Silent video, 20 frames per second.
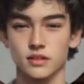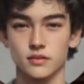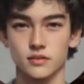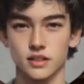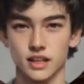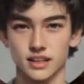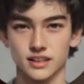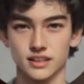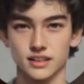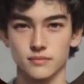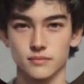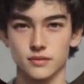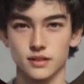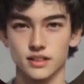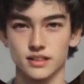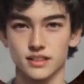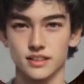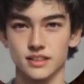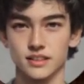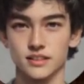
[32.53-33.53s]
Reyna's
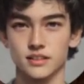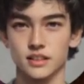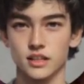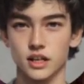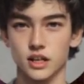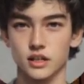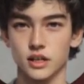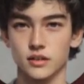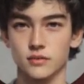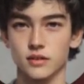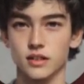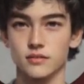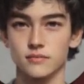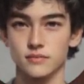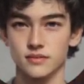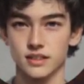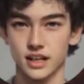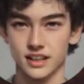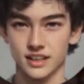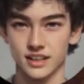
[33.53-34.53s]
abilities are all about
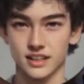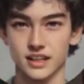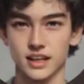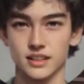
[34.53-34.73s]
fragging